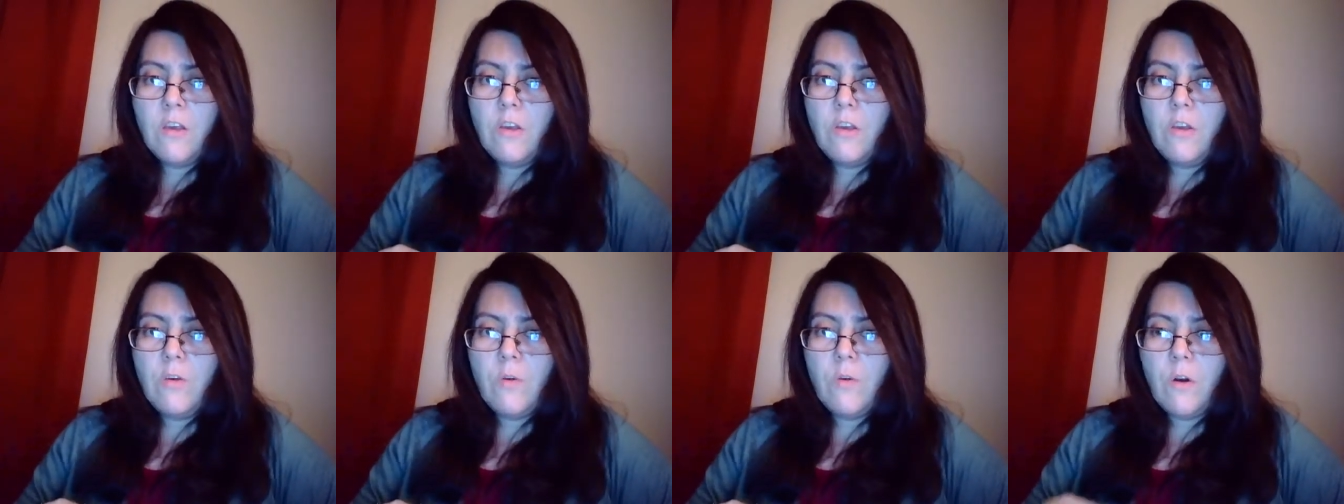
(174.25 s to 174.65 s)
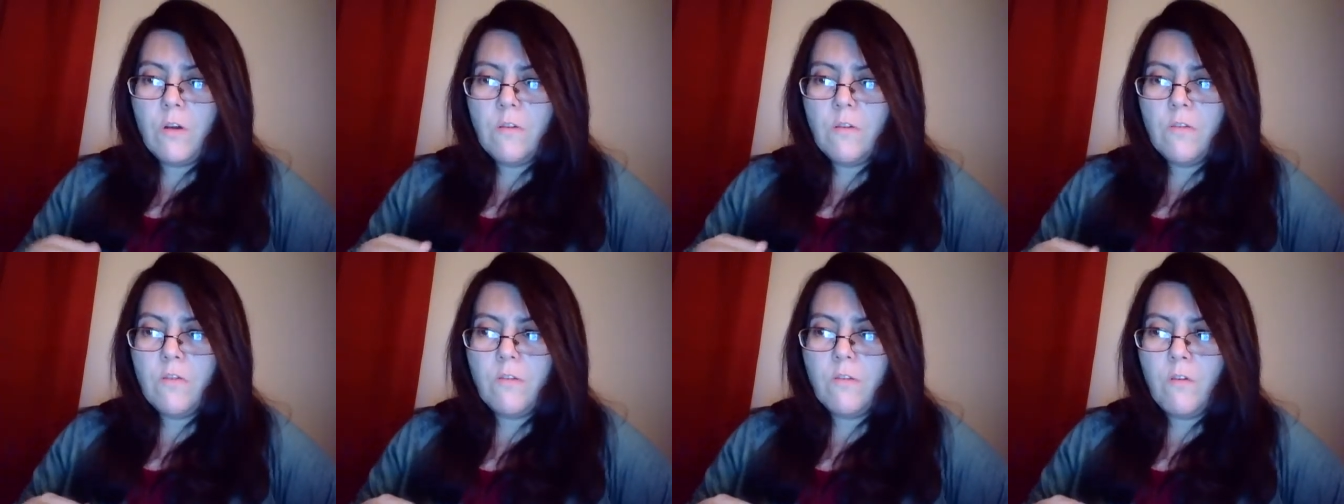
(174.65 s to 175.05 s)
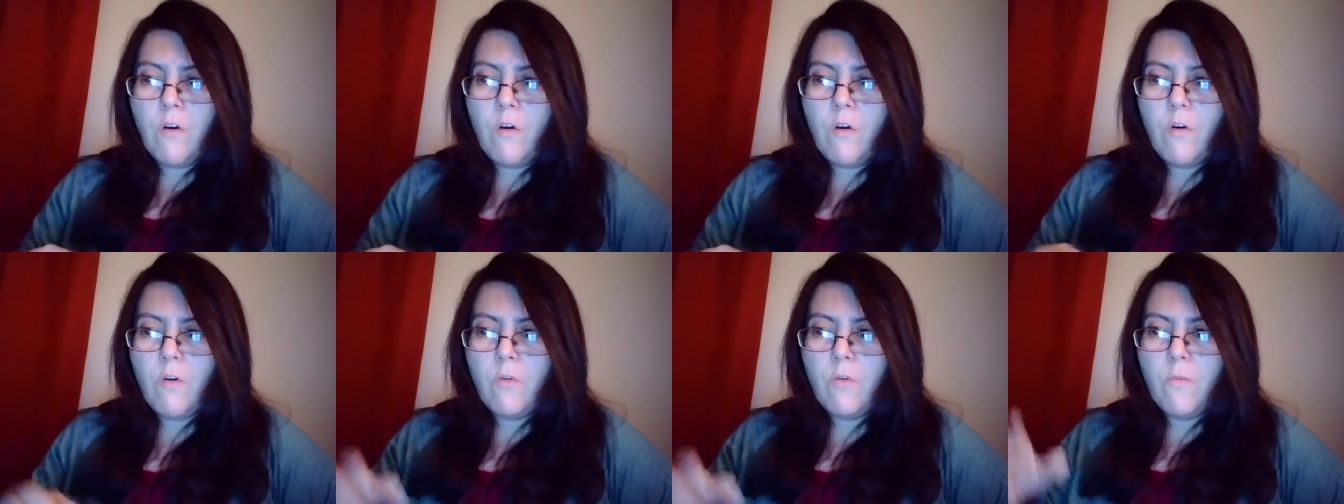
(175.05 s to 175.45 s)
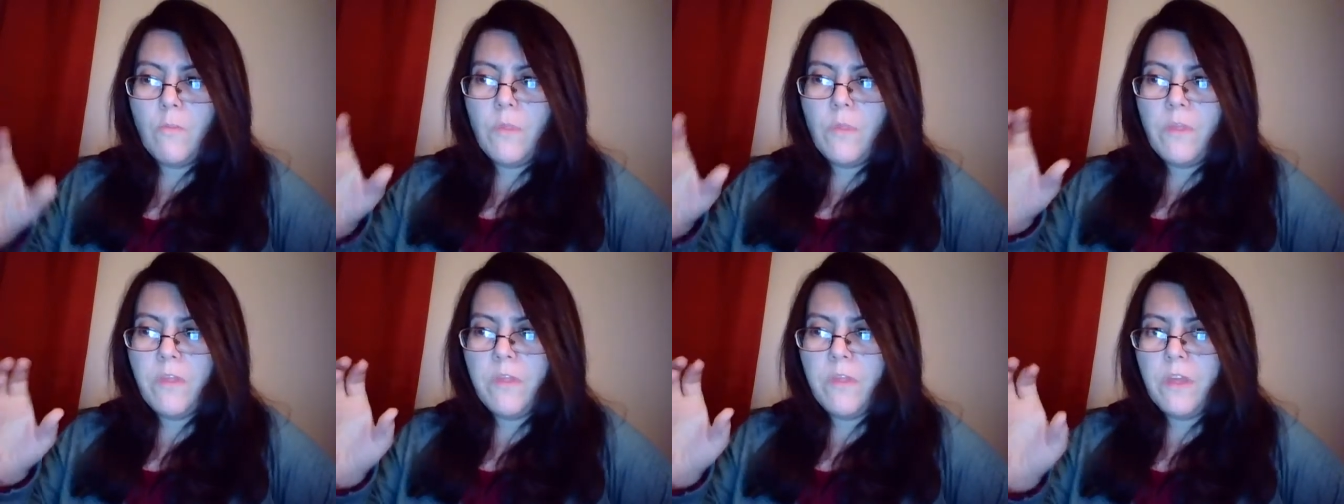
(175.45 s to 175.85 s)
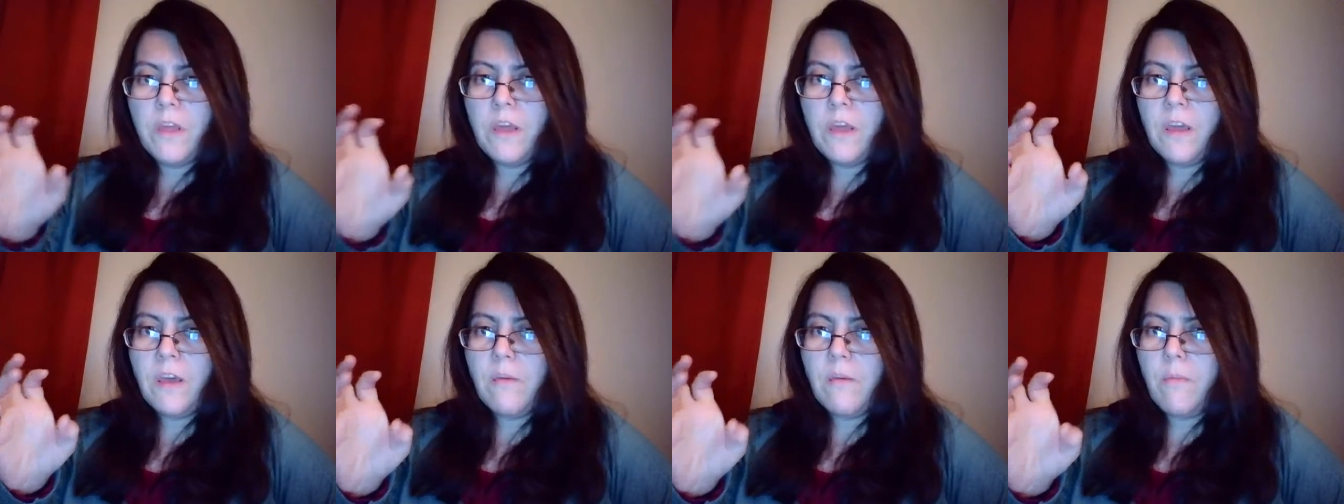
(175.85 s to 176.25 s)
you're also
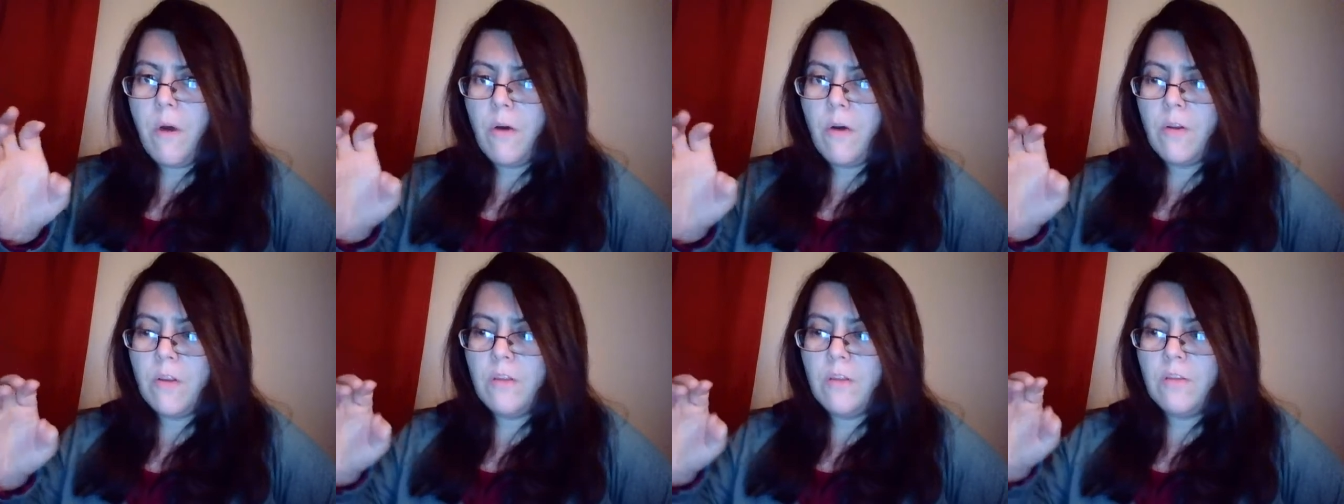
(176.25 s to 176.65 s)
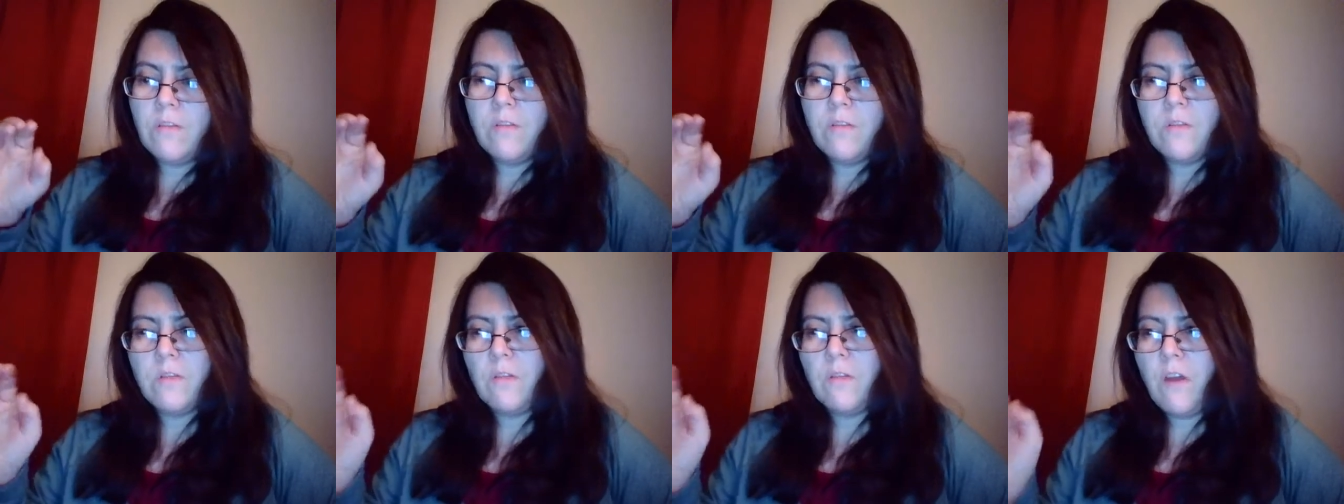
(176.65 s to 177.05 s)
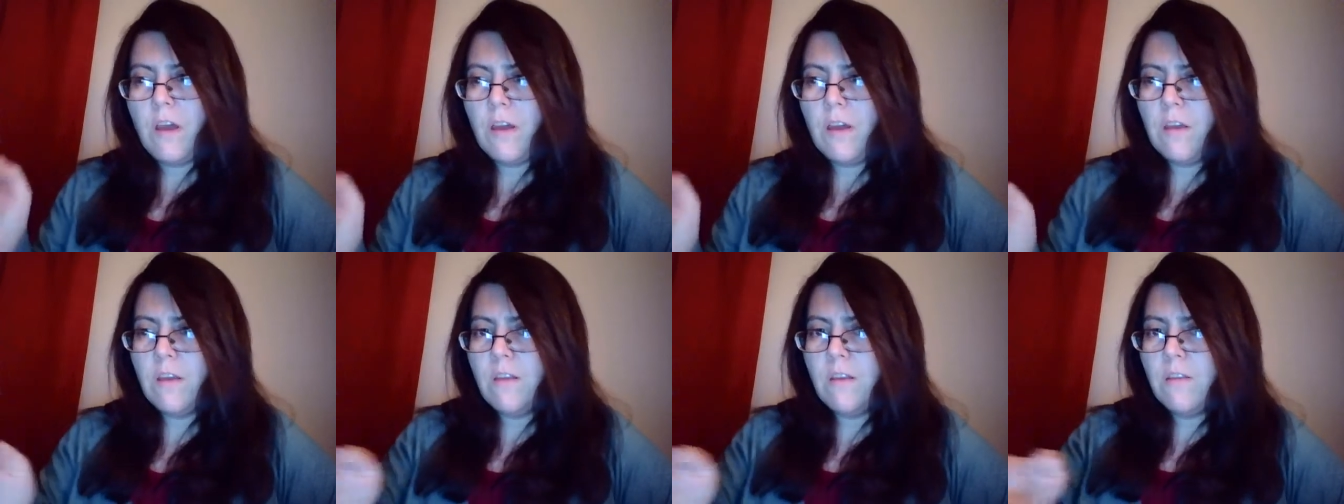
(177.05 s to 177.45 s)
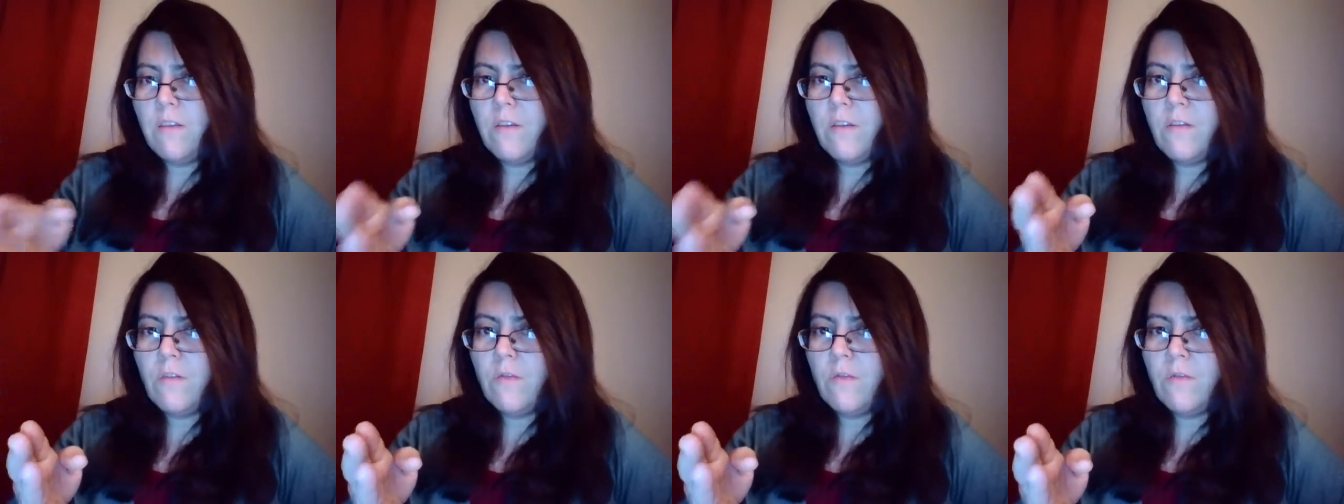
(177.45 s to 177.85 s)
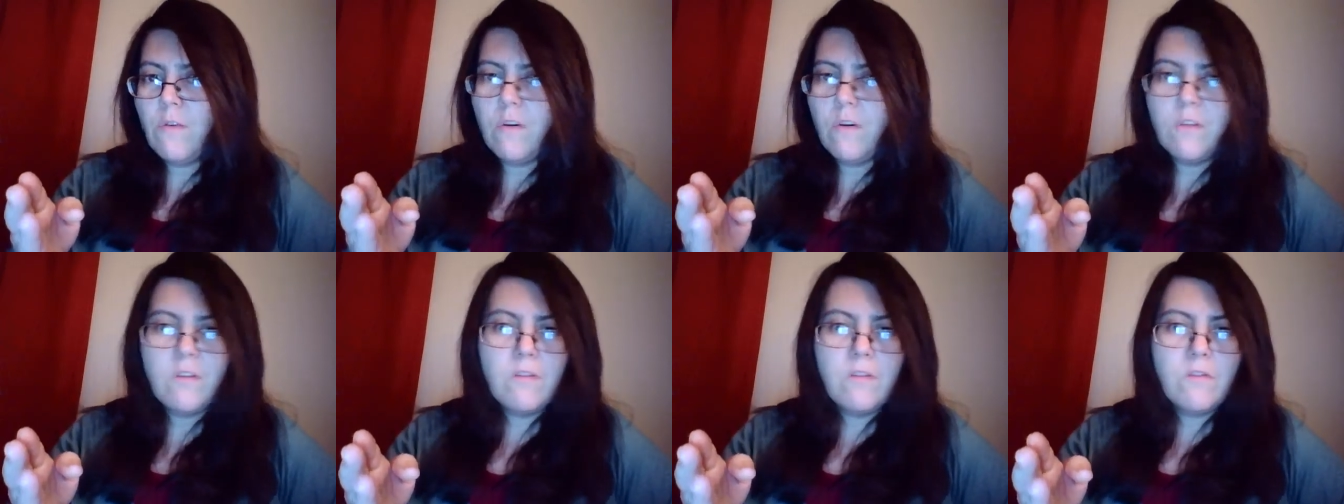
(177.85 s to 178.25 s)
thinking about it. Should I continue
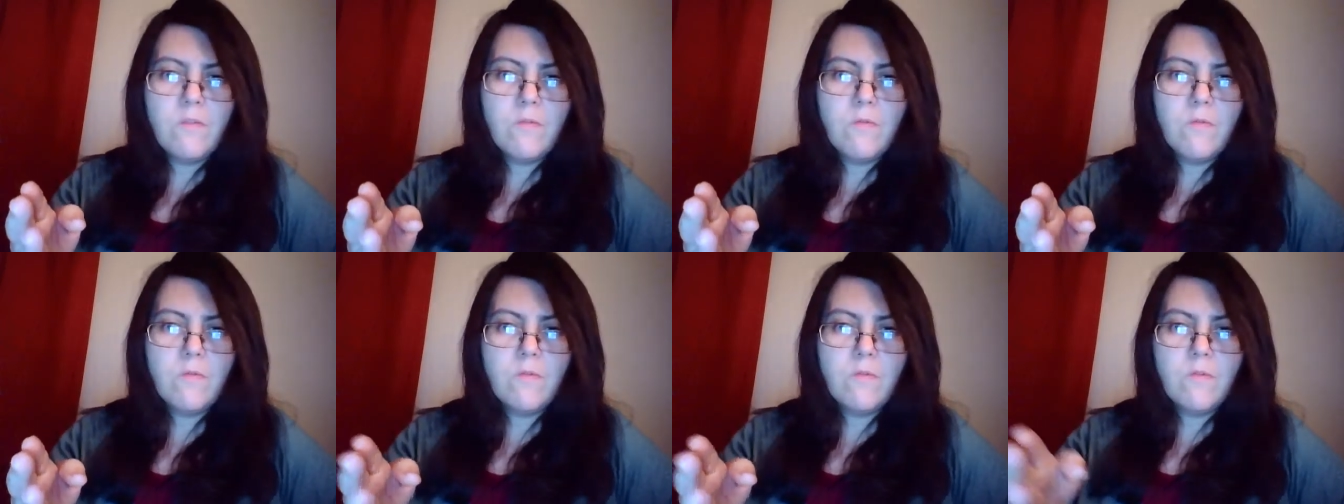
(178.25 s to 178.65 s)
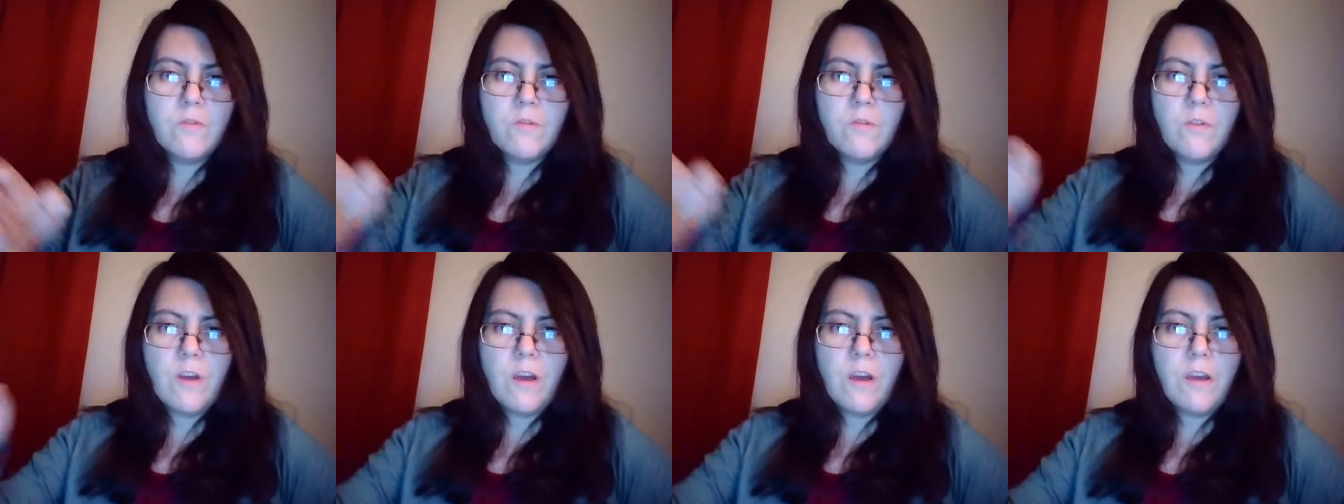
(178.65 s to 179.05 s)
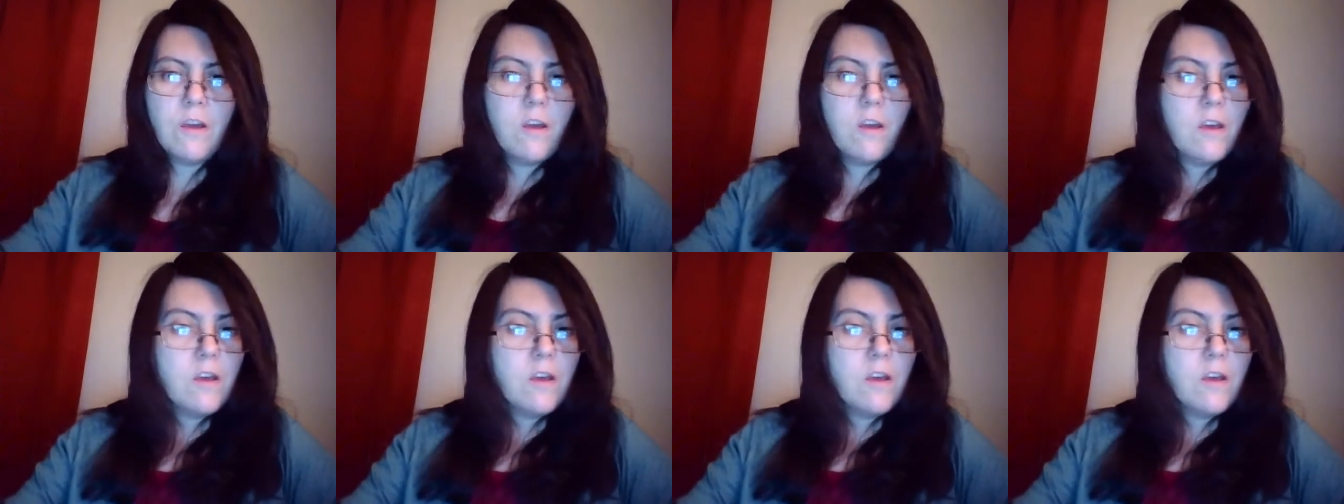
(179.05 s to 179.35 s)
on this route? Should I